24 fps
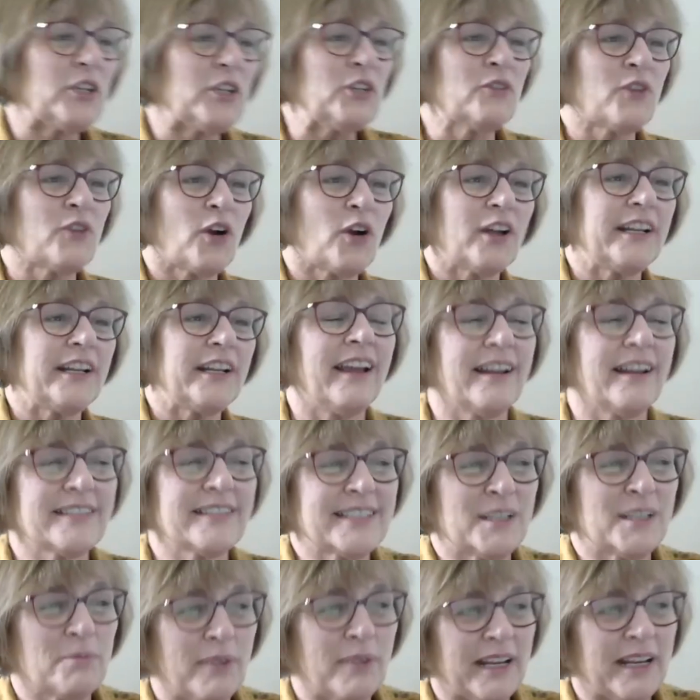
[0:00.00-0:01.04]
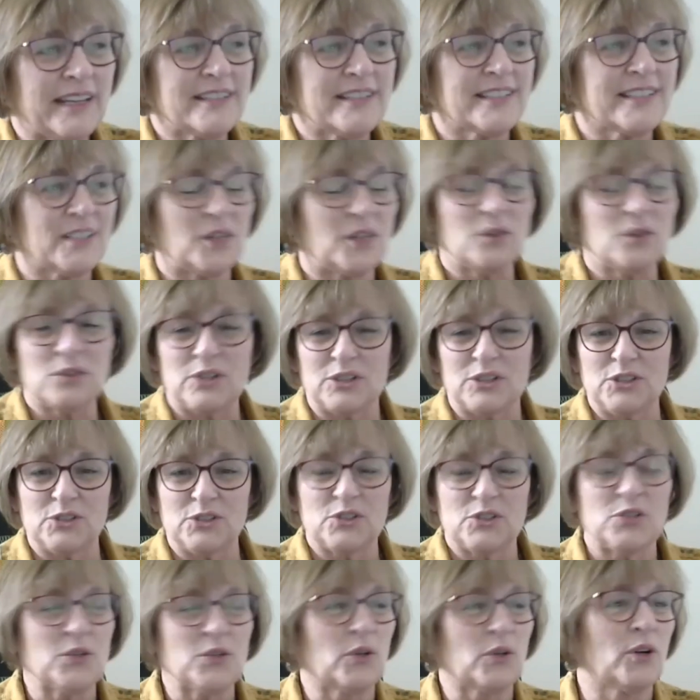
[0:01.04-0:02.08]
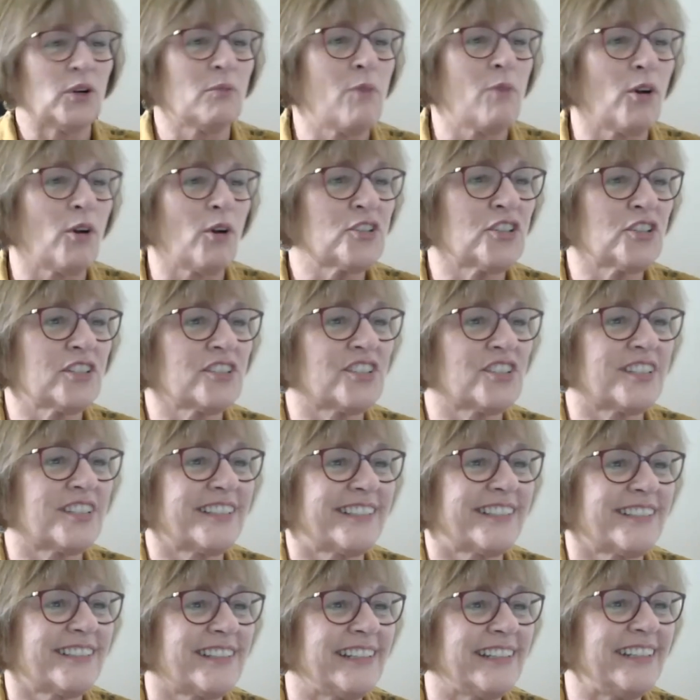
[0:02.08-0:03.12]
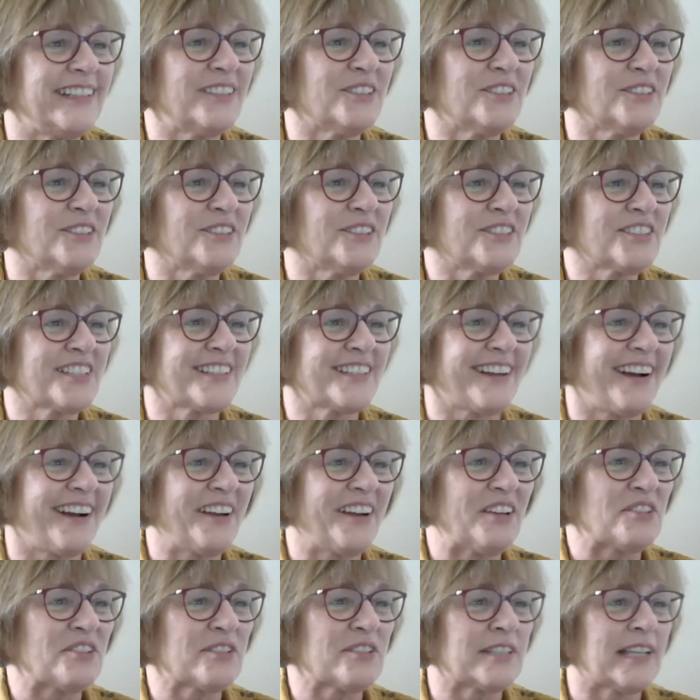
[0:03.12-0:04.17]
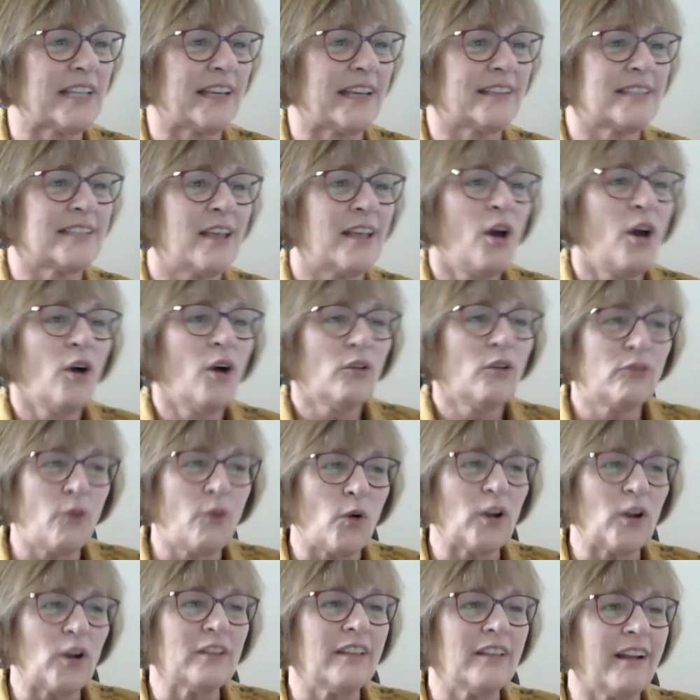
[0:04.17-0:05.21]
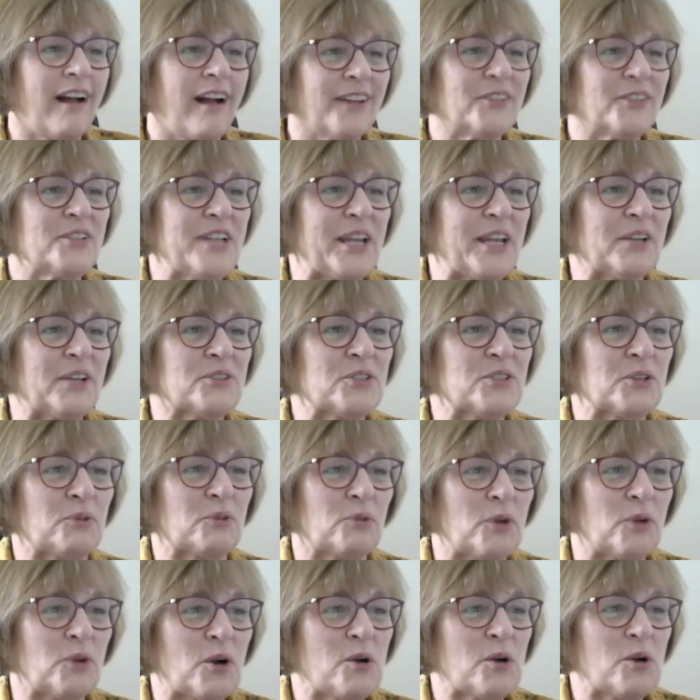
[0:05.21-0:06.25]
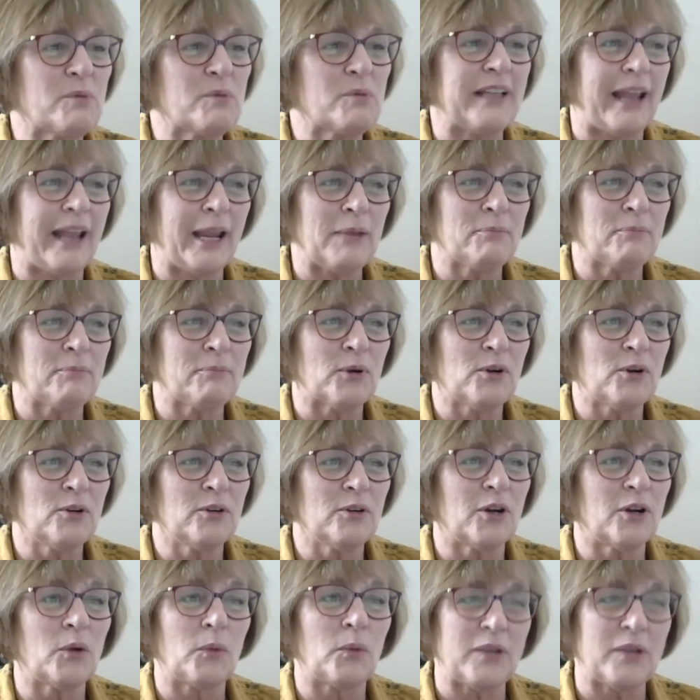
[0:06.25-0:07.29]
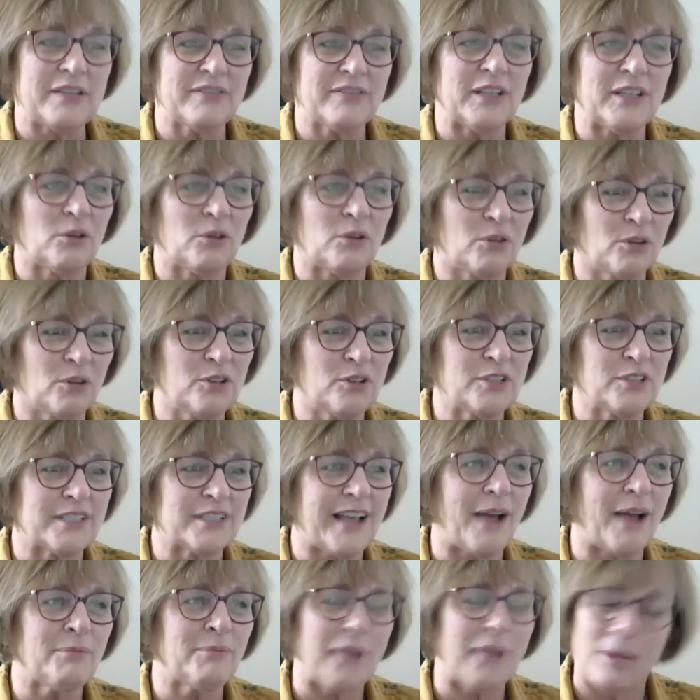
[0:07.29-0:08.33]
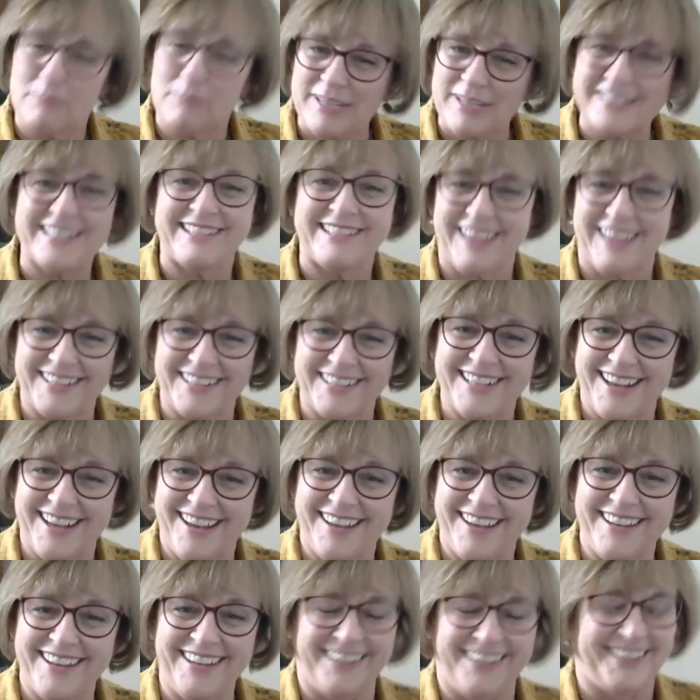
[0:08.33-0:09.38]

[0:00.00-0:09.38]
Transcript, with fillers: you've already got somebody sold on your tour. Marcia Steele Style says, Fort Lauderdale to Rome in April, a weaving cruise. I'm not busy that day.